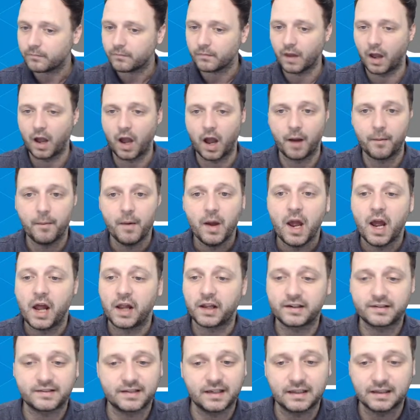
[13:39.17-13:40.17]
And you
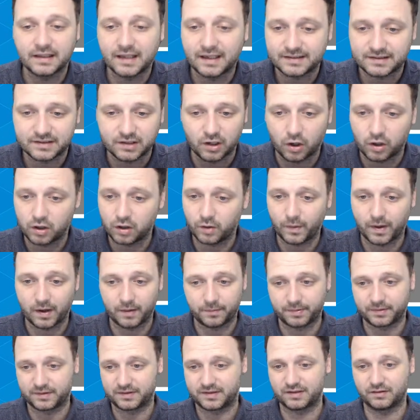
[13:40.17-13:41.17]
can see Leicester all the way
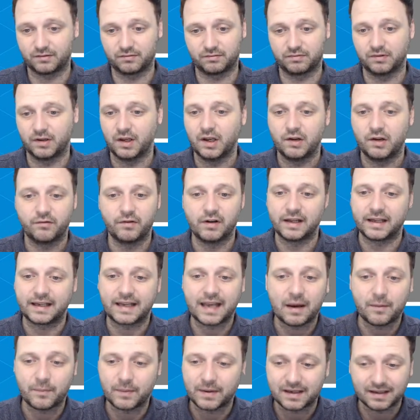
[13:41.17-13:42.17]
up until really
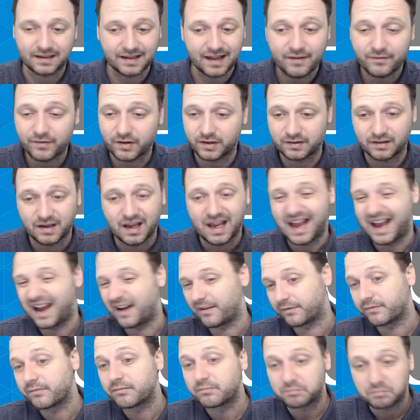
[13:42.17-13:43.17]
game week 11
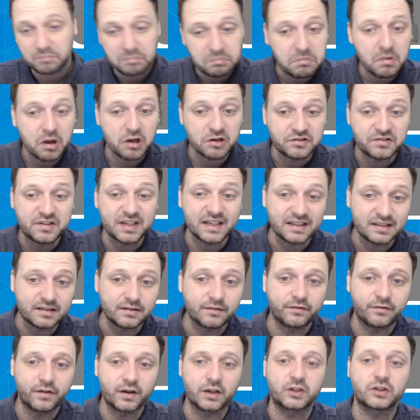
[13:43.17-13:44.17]
have
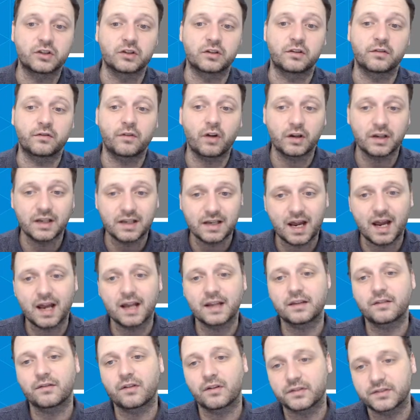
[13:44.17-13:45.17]
decent fixtures. They've got
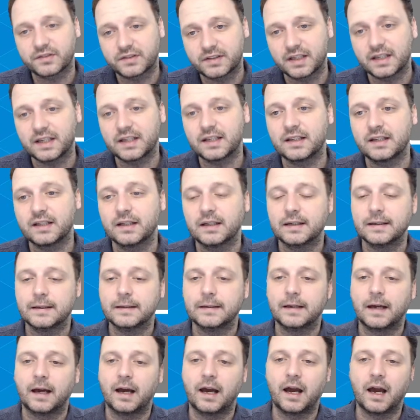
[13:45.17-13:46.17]
United, they've got City.
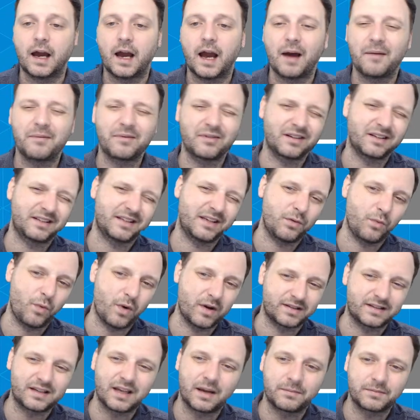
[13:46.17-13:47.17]
I'm not going to say
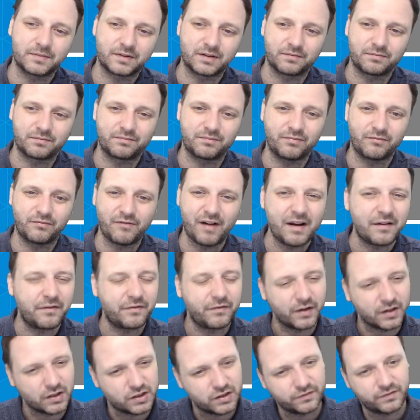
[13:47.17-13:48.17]
West Ham's a red
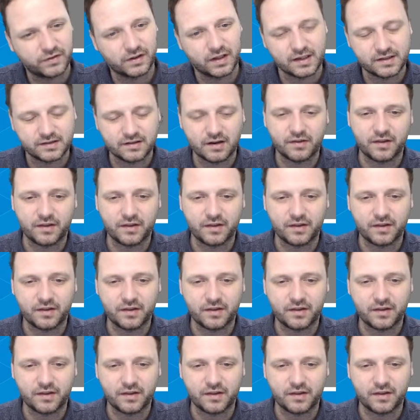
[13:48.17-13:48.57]
fixture for Leicester.